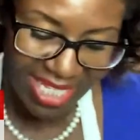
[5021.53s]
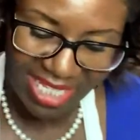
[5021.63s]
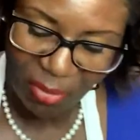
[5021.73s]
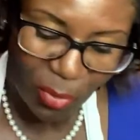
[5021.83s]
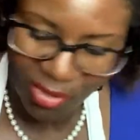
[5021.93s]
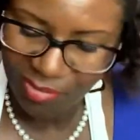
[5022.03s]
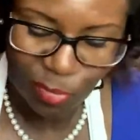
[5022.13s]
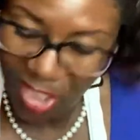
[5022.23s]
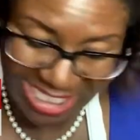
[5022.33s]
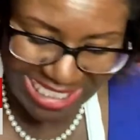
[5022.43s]
Y'all, I wore them
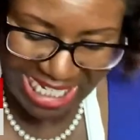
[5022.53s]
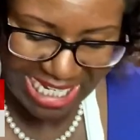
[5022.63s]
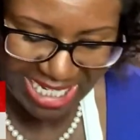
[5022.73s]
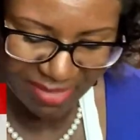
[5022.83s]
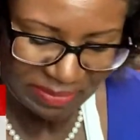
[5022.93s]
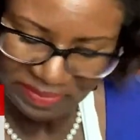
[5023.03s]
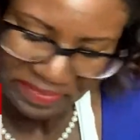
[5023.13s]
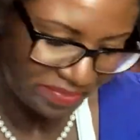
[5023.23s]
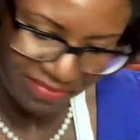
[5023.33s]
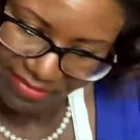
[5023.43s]
one time.
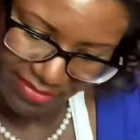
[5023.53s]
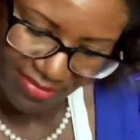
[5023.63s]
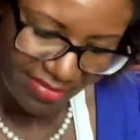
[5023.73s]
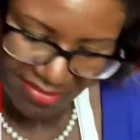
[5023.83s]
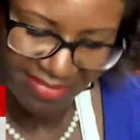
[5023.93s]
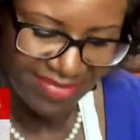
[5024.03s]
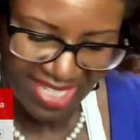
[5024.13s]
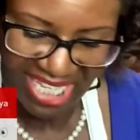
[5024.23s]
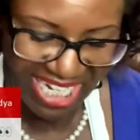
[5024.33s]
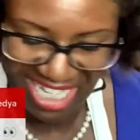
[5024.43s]

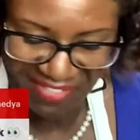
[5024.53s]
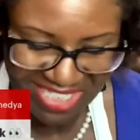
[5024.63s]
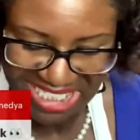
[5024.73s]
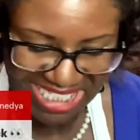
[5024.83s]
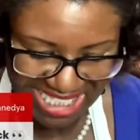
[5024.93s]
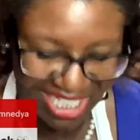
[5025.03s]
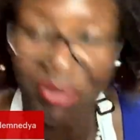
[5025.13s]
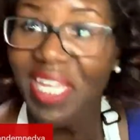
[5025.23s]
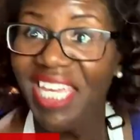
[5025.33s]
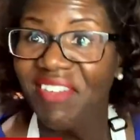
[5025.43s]
And ever since then,
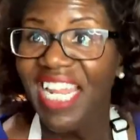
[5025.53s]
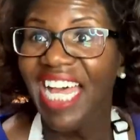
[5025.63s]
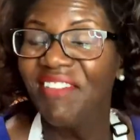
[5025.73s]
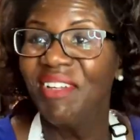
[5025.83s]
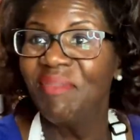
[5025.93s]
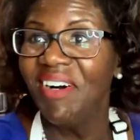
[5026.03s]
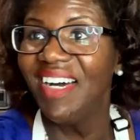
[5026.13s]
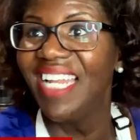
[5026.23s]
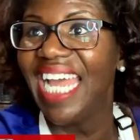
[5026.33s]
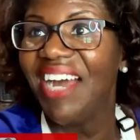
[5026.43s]
we even have them
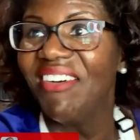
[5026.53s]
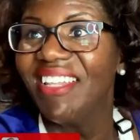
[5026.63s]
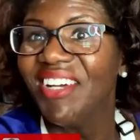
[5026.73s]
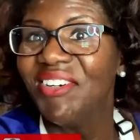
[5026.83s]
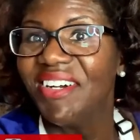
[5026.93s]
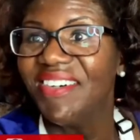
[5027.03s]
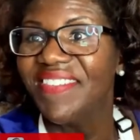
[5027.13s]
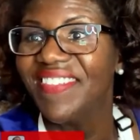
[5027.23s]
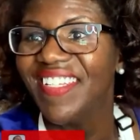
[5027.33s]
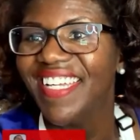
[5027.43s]
on our logo.